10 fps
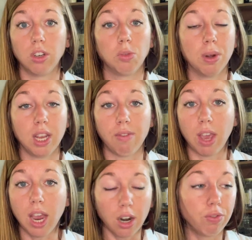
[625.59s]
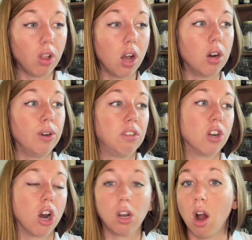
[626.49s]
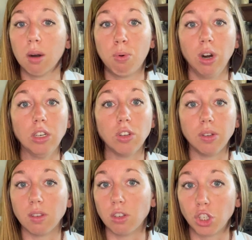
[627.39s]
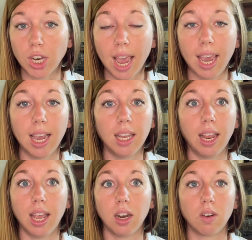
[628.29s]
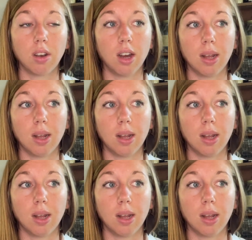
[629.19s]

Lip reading: There's plenty of airflow. It's in our carport, so it's in the shade, and